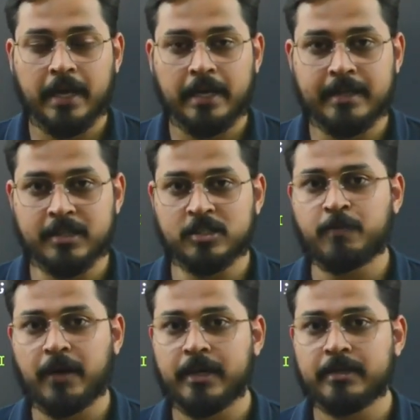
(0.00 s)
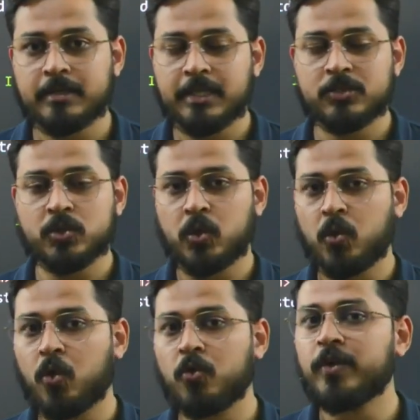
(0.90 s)
this part is
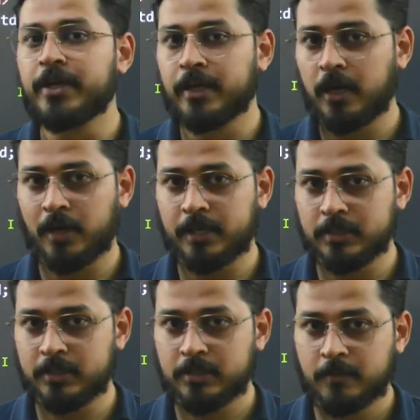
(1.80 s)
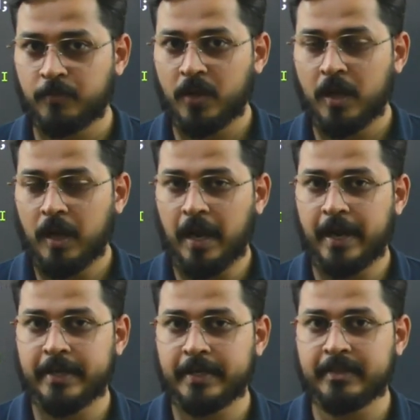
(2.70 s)
over now, guys,
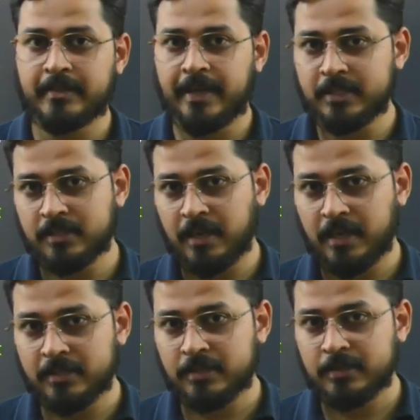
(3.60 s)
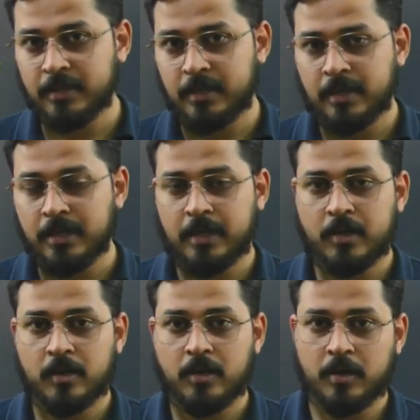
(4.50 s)
and in the next class
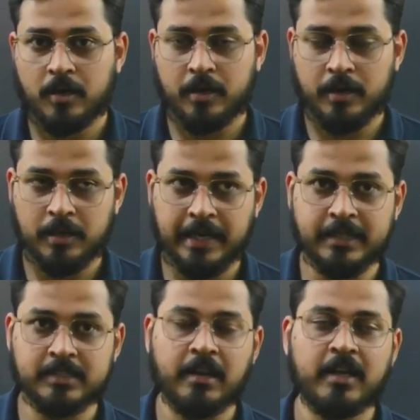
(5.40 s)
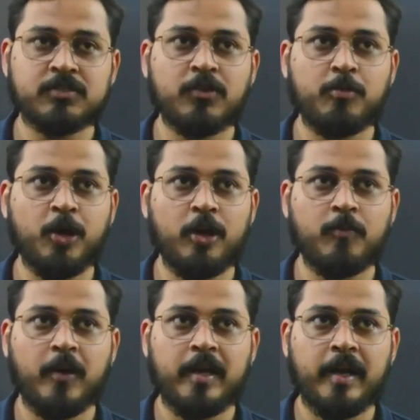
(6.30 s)
will be on
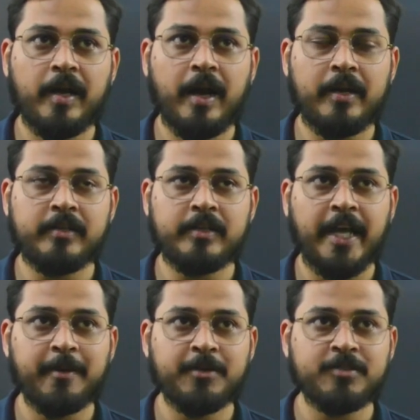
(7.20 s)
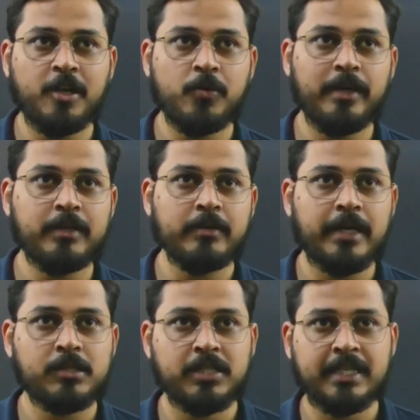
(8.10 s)
Monday, and the timings are going to
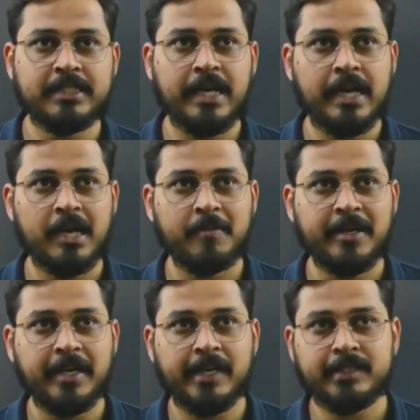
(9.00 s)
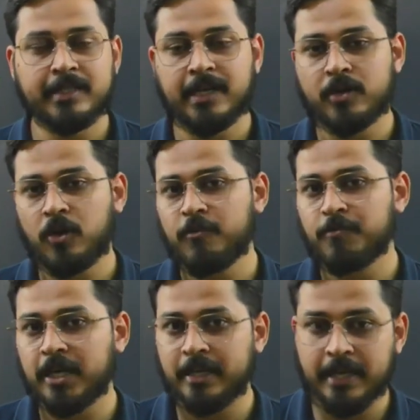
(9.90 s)
get changed a little bit, guys. That on
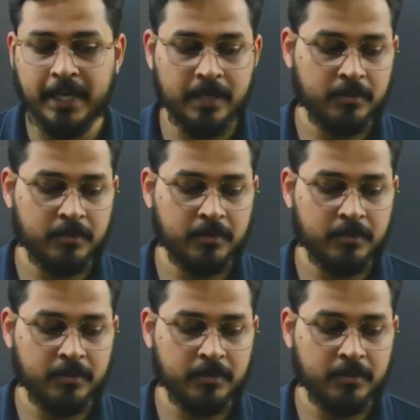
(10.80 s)
Monday